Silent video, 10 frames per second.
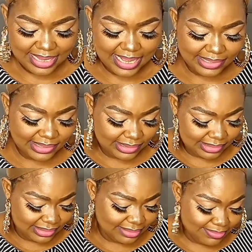
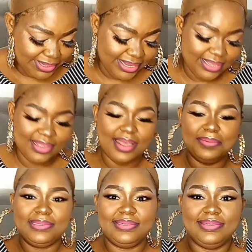Let's bring it
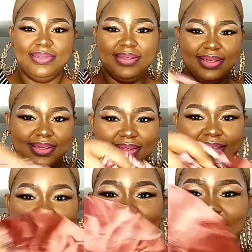out.
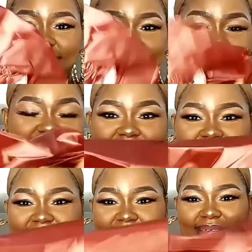Guys, you can
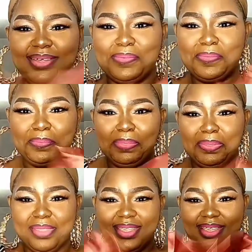see.
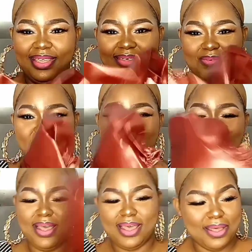
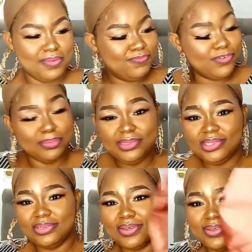Wow. From
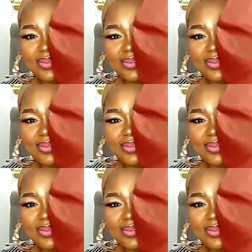So